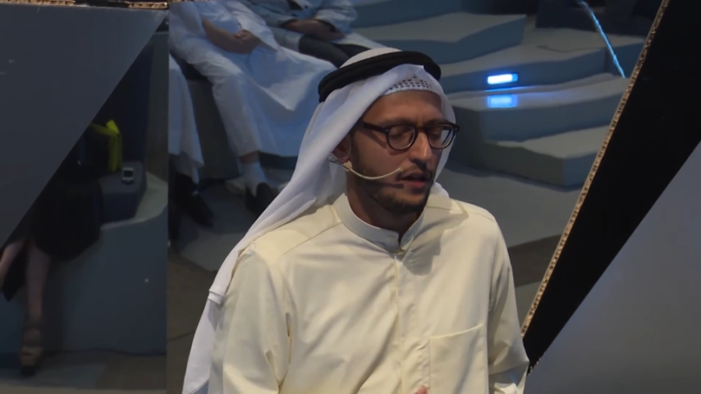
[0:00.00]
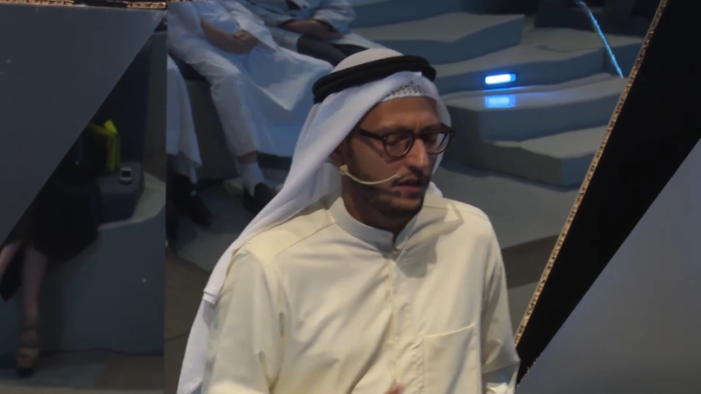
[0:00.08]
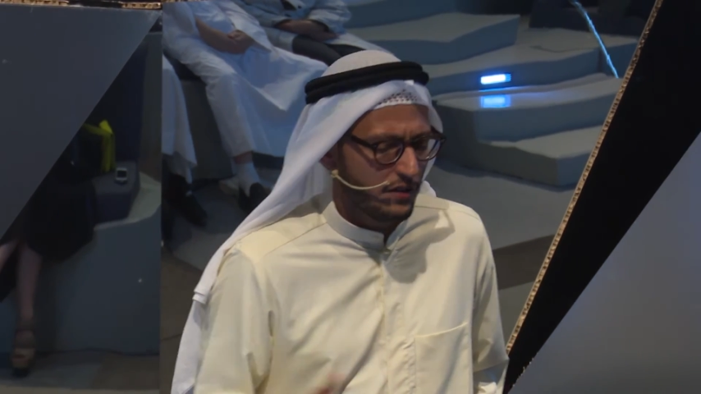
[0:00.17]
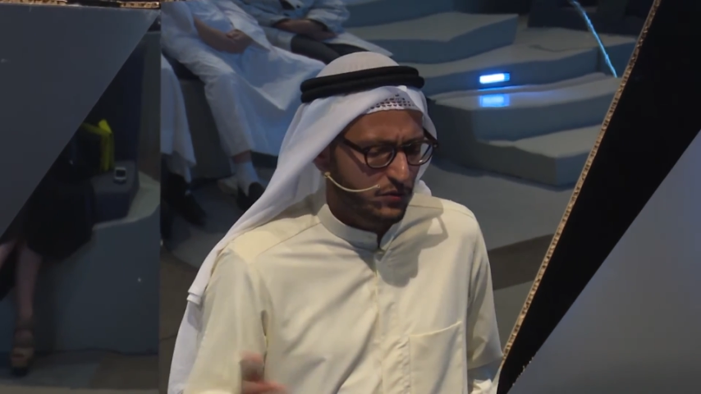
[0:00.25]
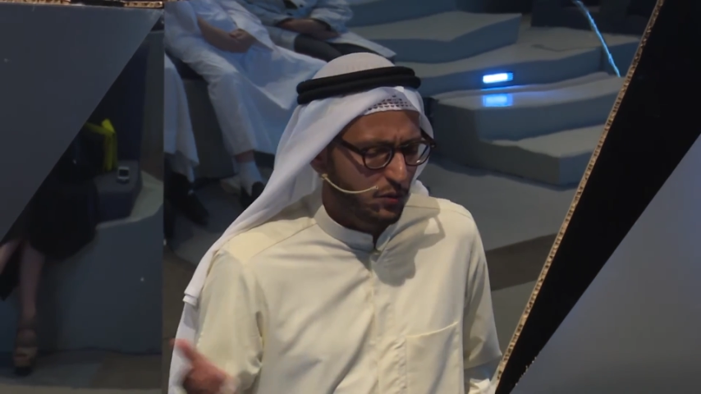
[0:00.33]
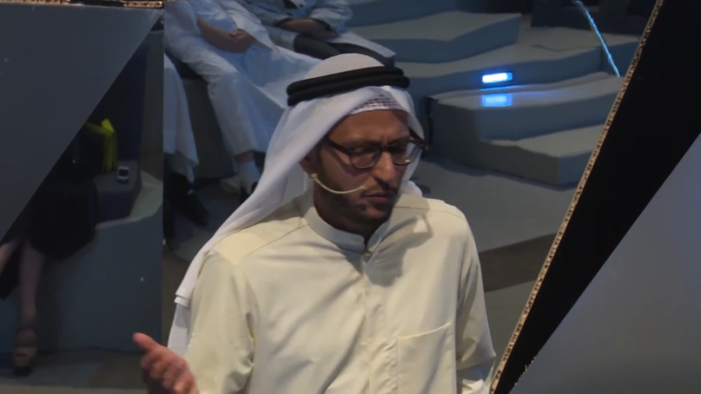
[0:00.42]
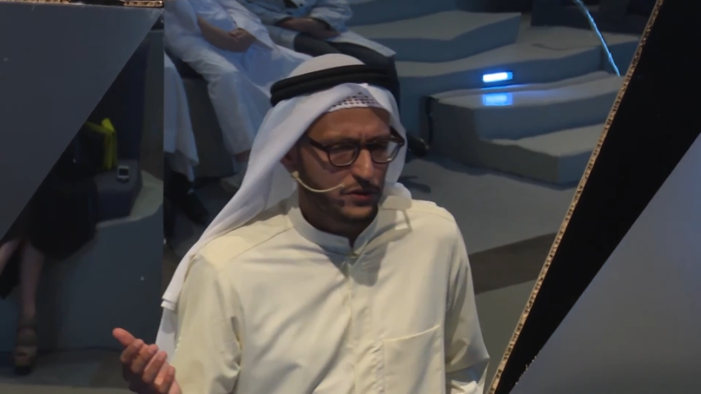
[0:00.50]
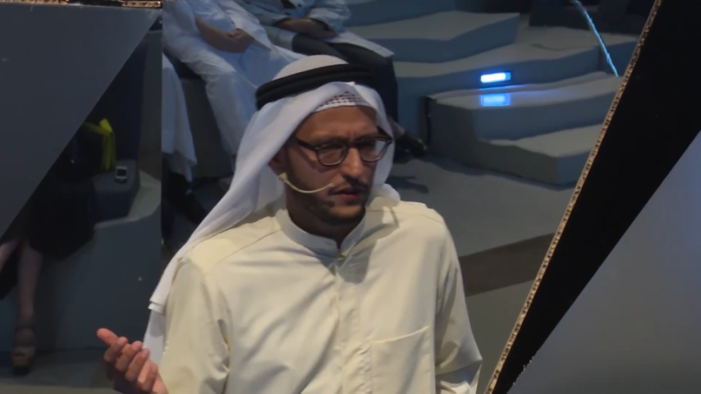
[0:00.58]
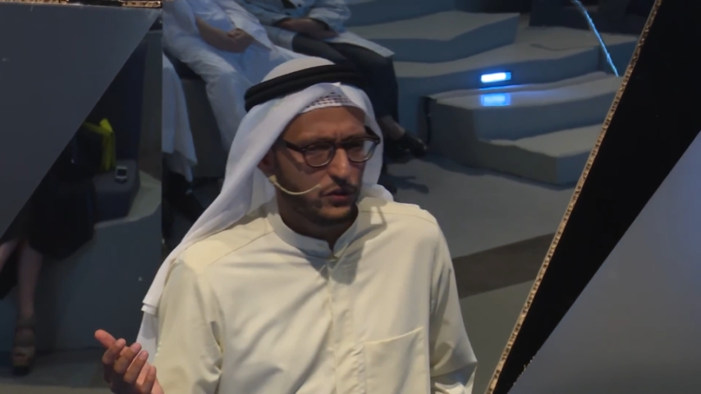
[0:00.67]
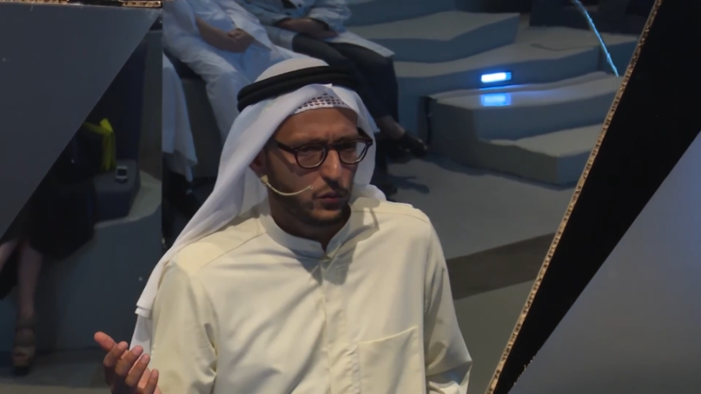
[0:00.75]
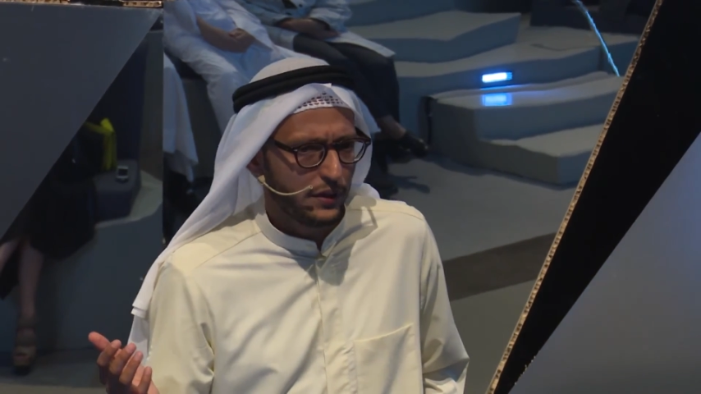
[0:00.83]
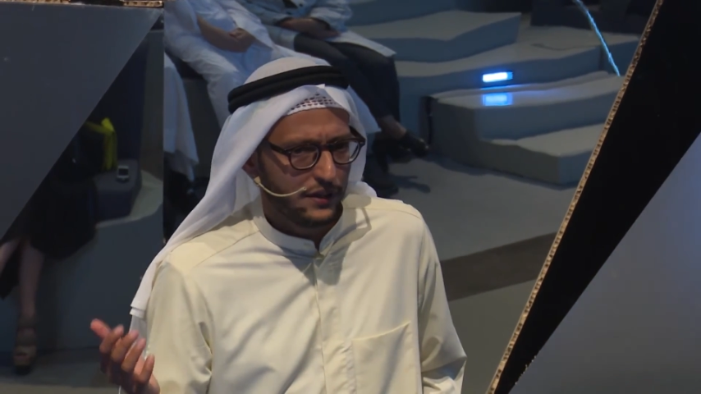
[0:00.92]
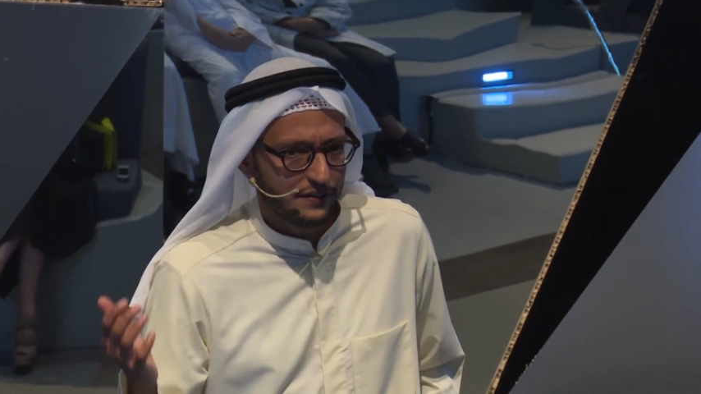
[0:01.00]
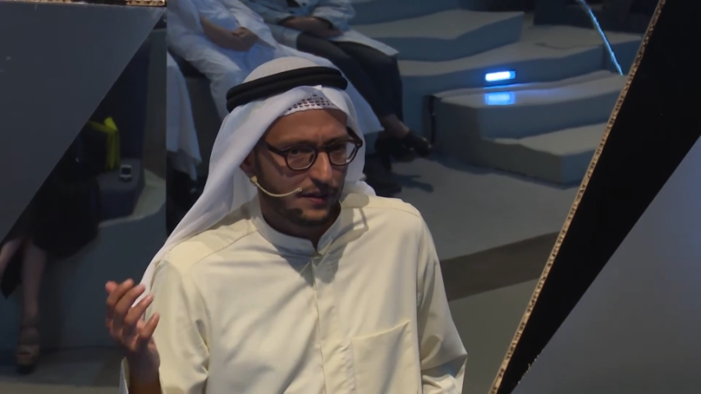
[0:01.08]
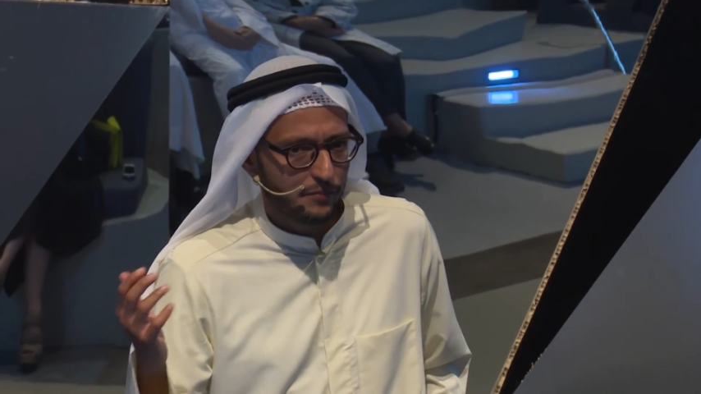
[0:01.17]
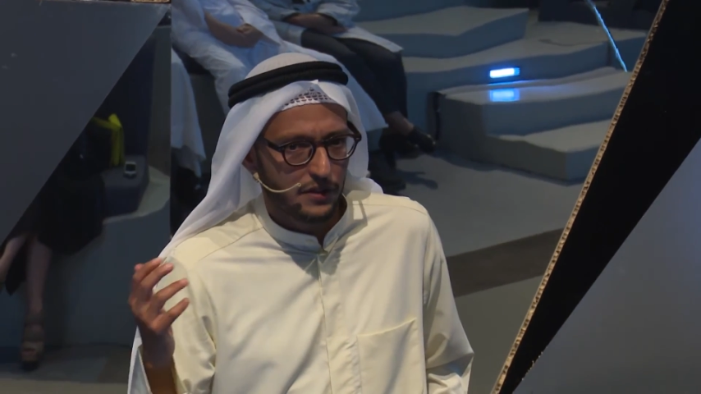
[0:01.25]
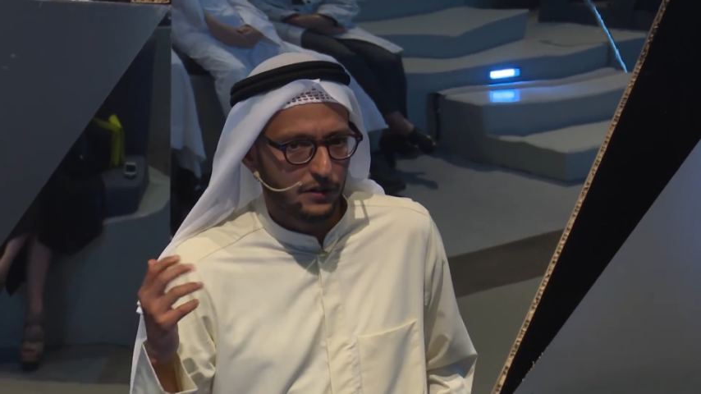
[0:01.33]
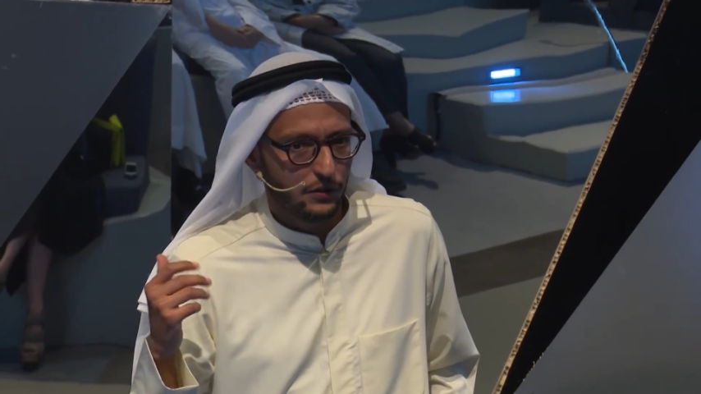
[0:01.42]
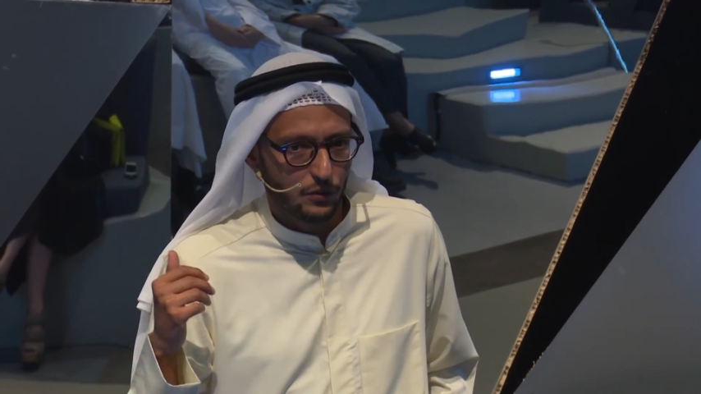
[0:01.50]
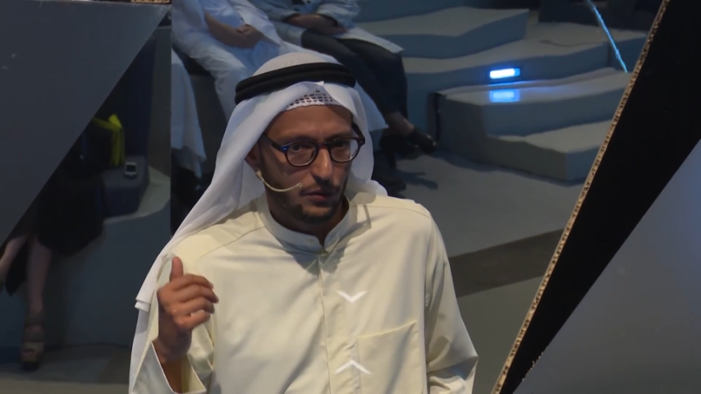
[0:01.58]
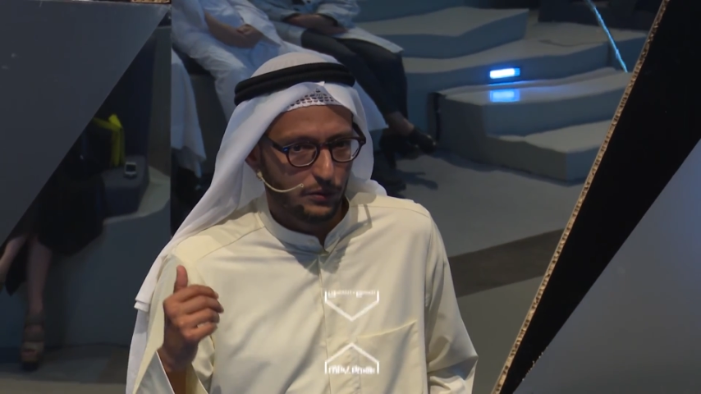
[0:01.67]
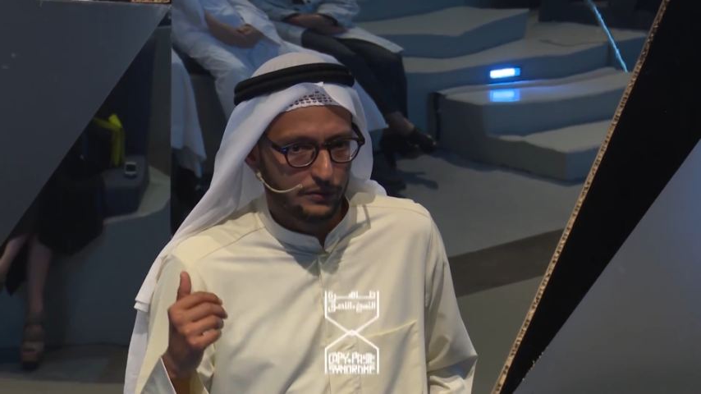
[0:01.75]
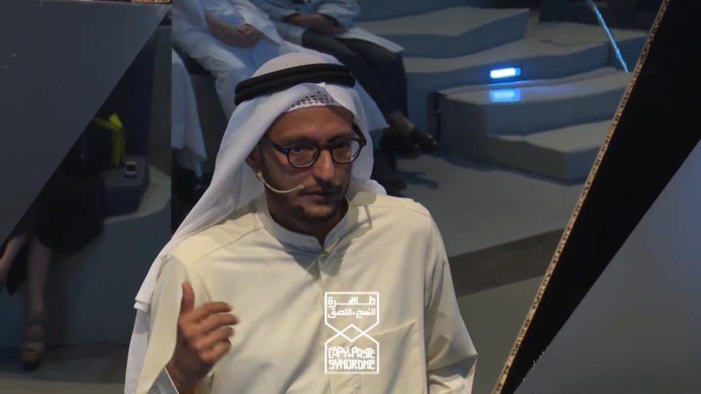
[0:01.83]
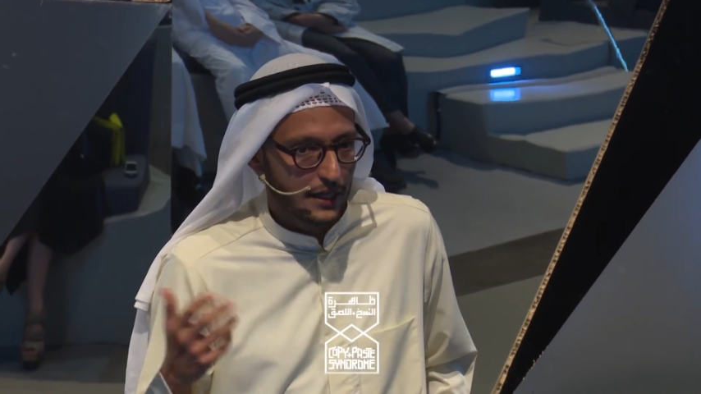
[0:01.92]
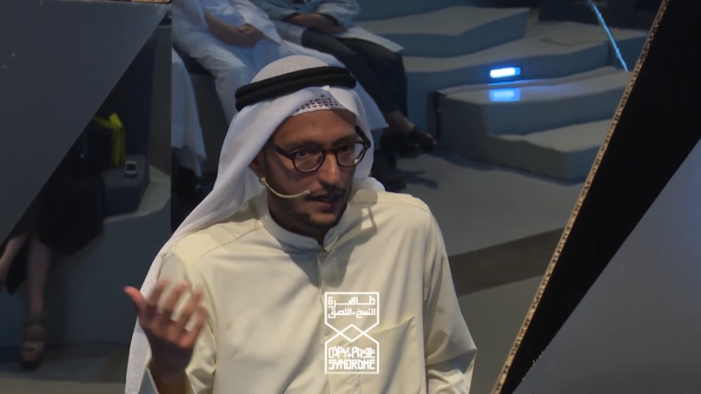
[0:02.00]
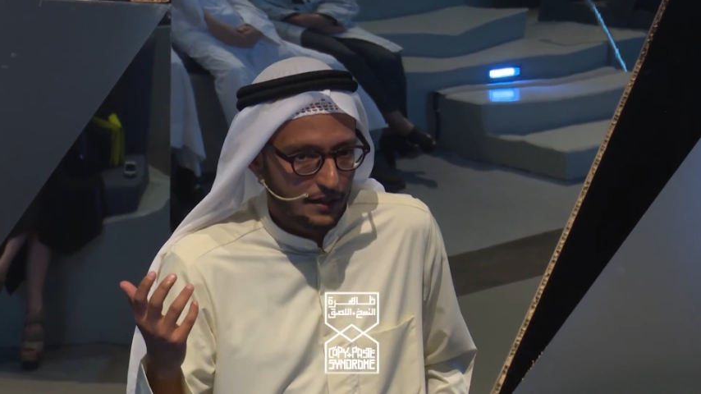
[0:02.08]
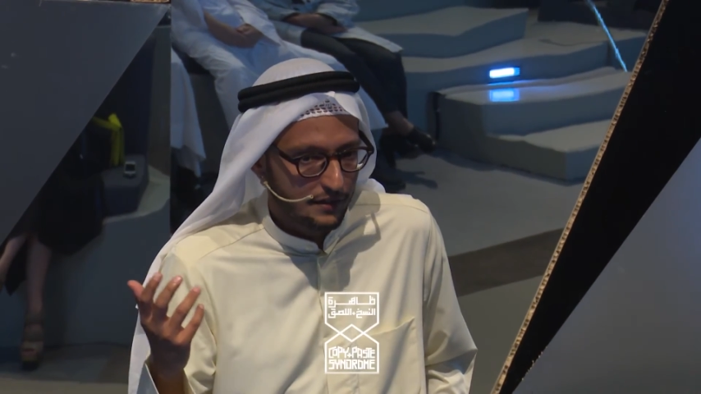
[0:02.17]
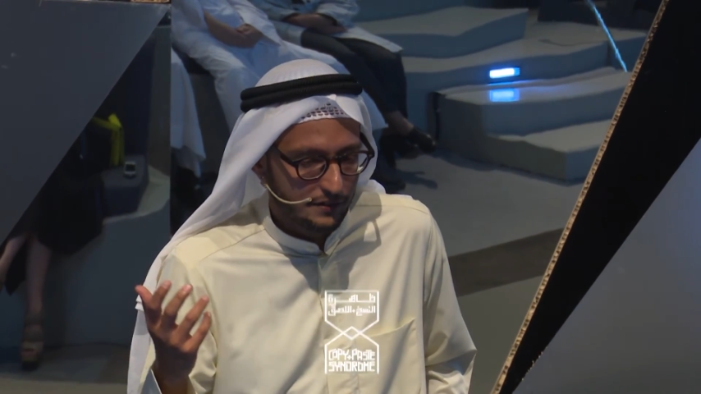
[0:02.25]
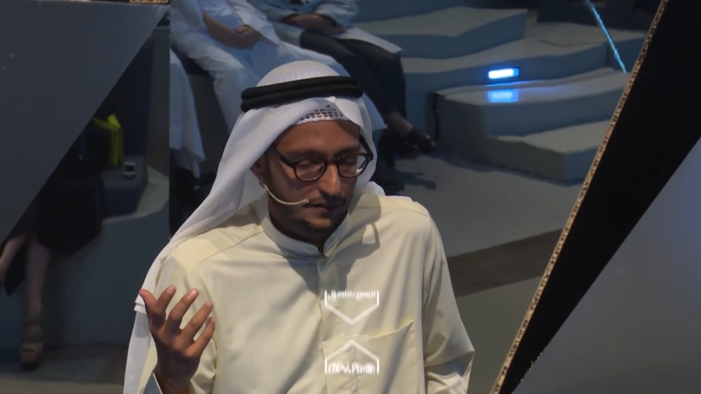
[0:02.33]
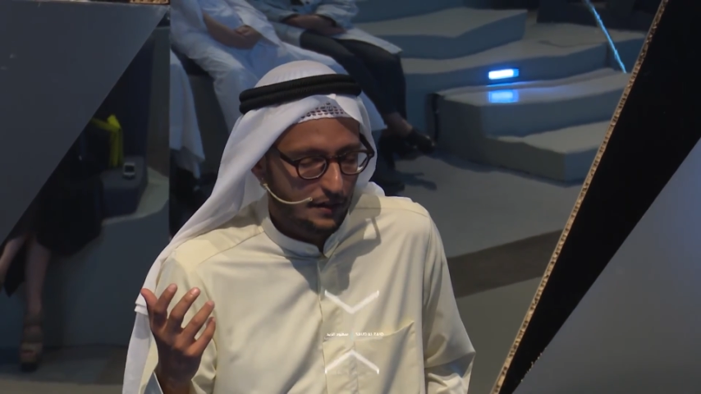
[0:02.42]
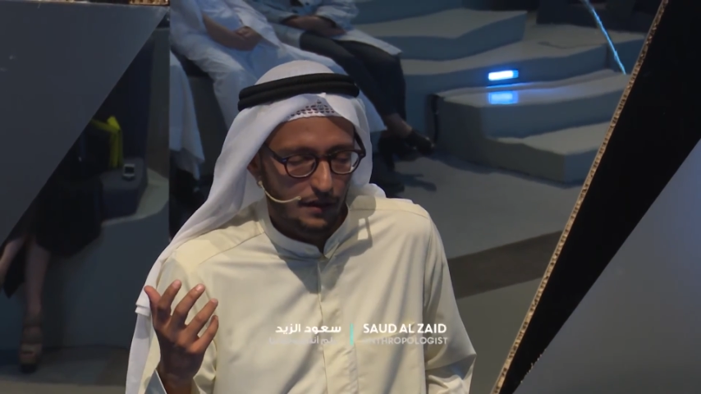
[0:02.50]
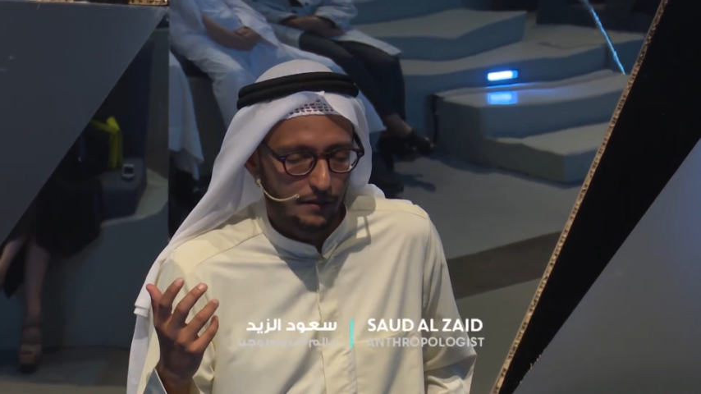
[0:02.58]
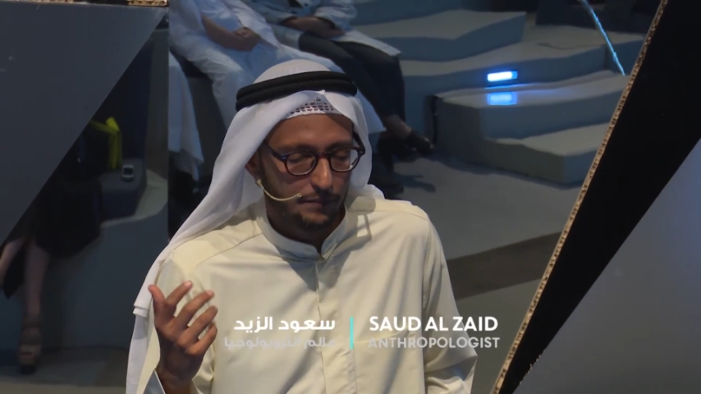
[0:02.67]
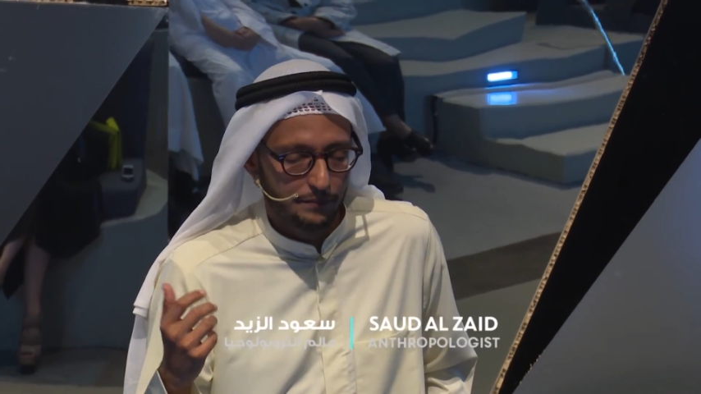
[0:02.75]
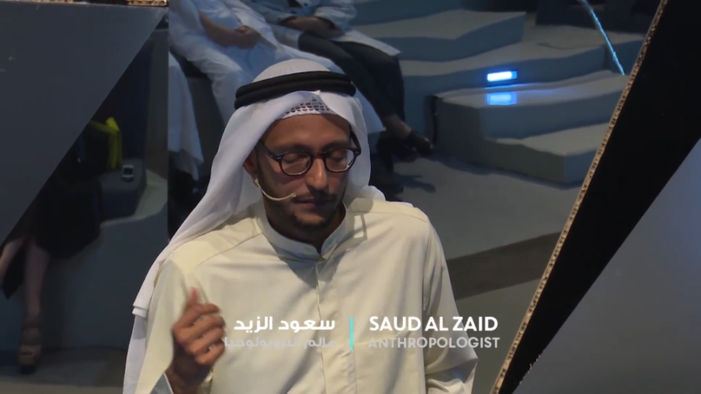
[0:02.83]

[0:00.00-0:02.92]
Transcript: These were mostly 20-something-year-old guys, um,